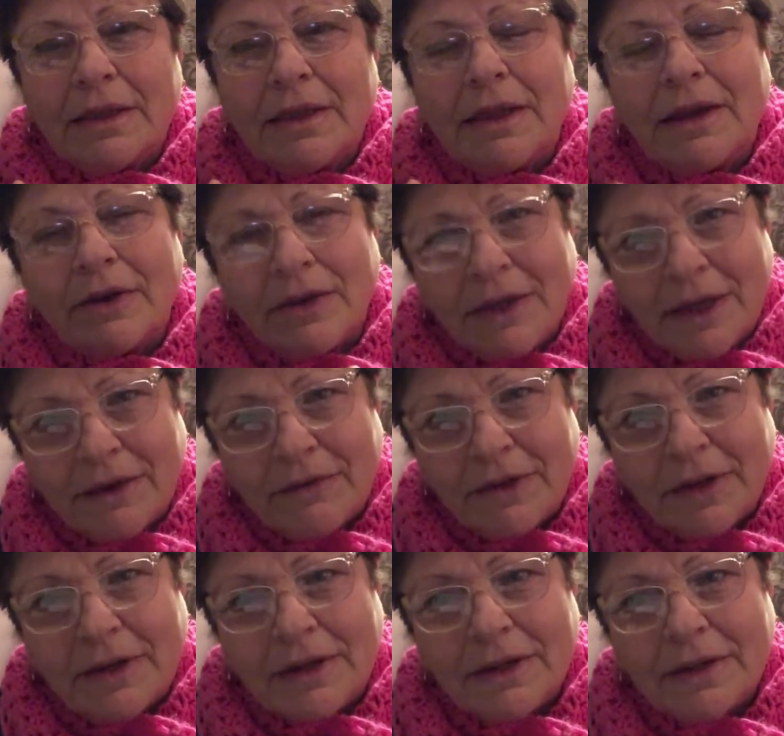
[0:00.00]
that are
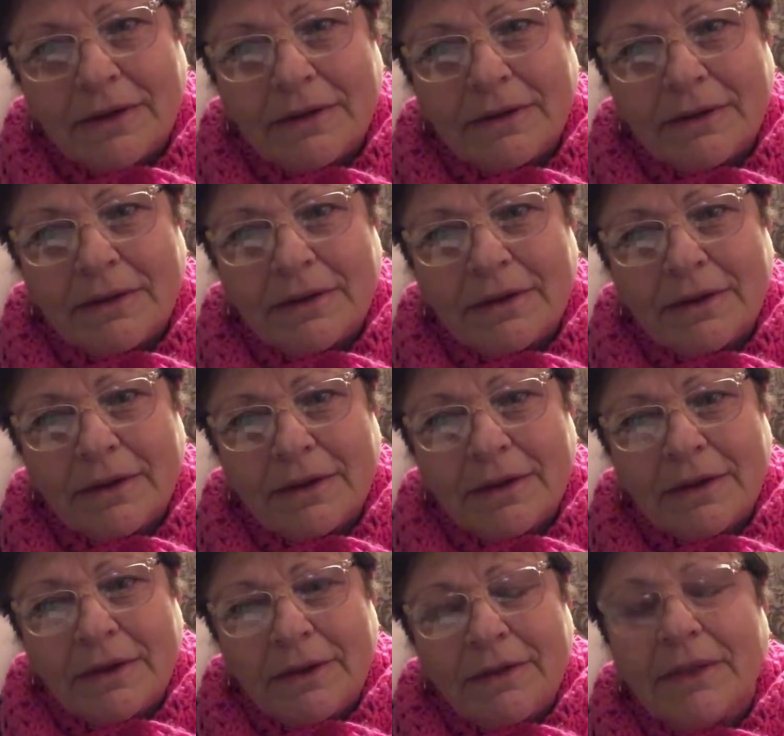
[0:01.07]
given,
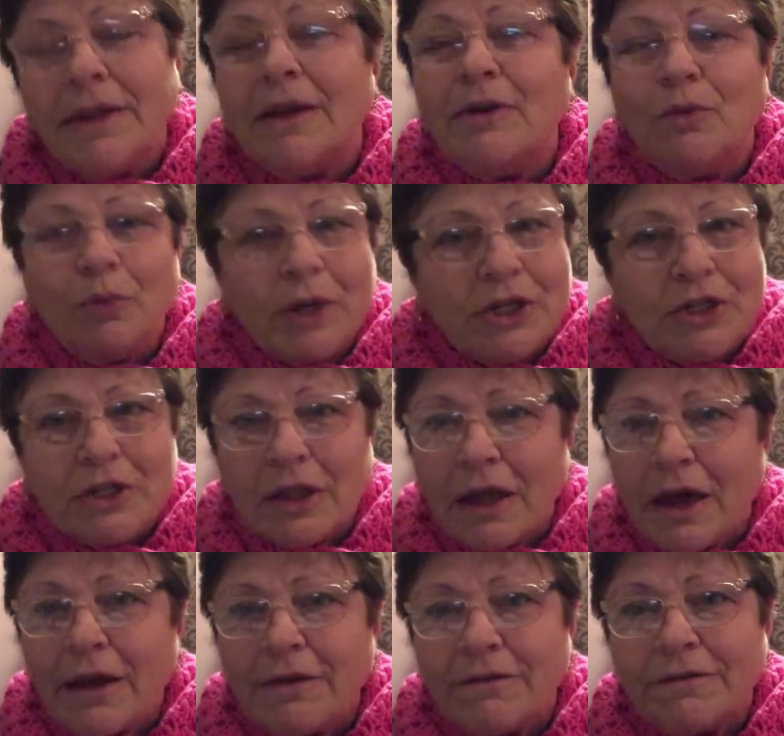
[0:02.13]
that enrich
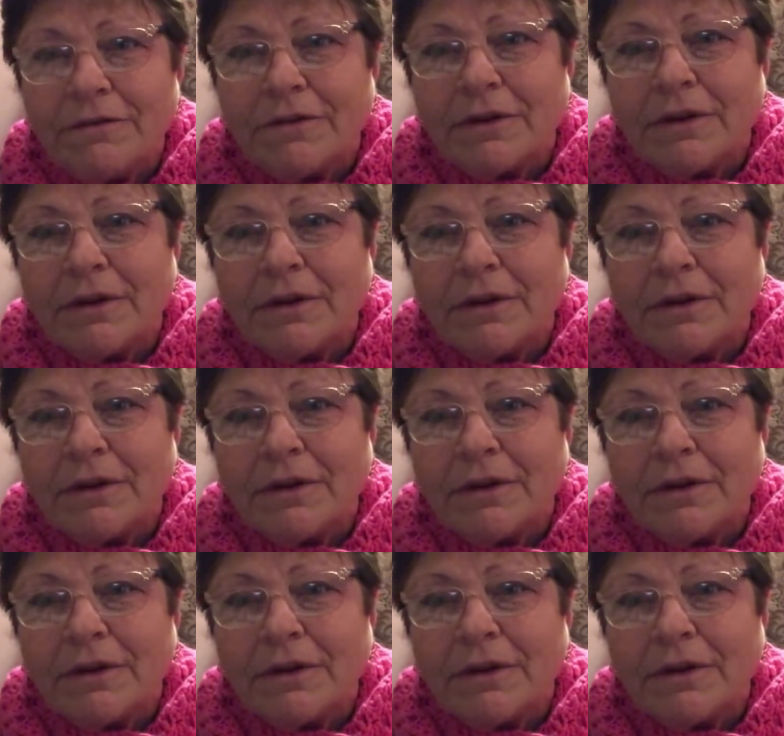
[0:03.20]
life,